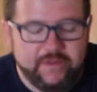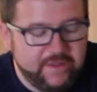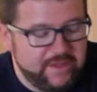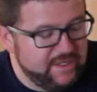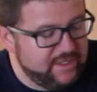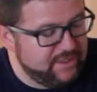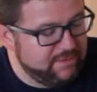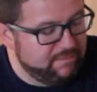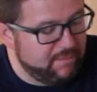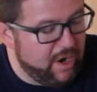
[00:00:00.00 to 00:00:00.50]

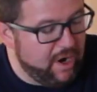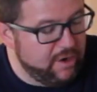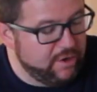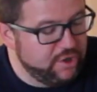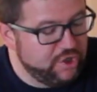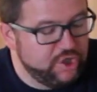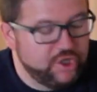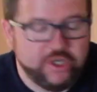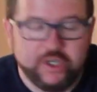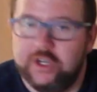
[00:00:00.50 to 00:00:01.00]
this
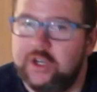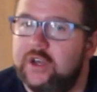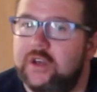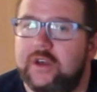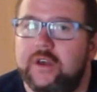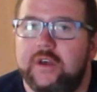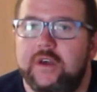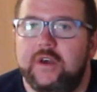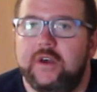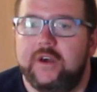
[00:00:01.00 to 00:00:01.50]
March
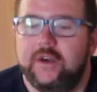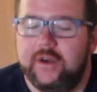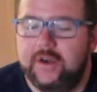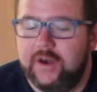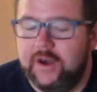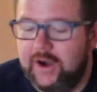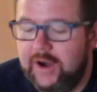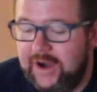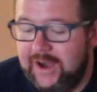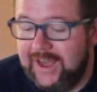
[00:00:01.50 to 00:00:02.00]

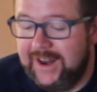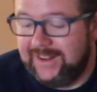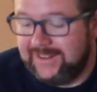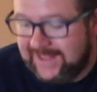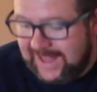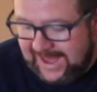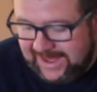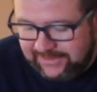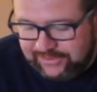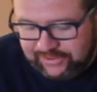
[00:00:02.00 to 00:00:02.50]
in
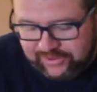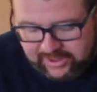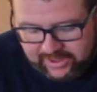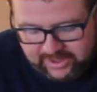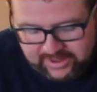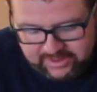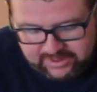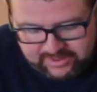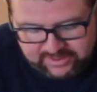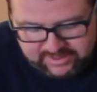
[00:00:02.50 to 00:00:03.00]

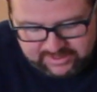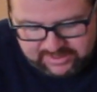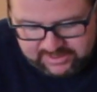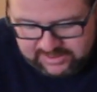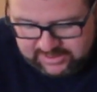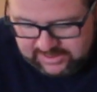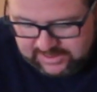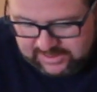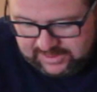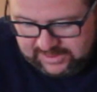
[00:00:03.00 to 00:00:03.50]
Alaska,
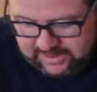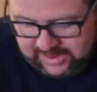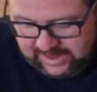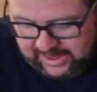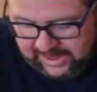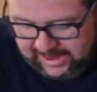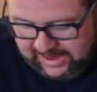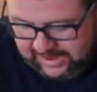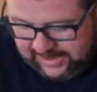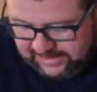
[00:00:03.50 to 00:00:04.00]

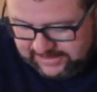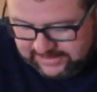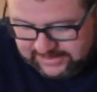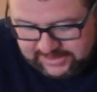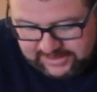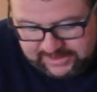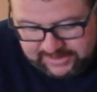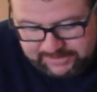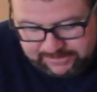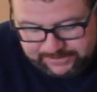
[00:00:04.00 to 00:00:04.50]
and
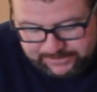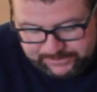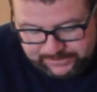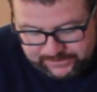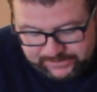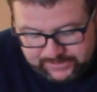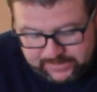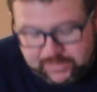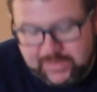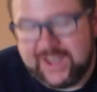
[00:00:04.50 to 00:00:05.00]

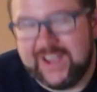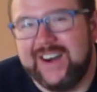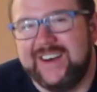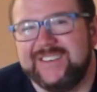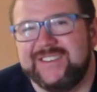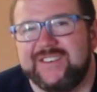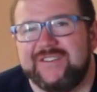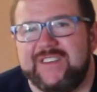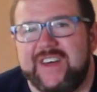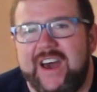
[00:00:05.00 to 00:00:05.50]

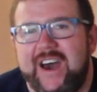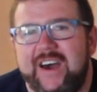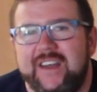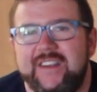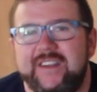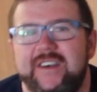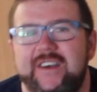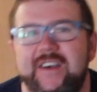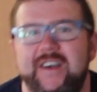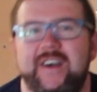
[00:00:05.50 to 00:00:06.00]
because of
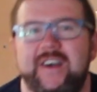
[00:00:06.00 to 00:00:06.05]
that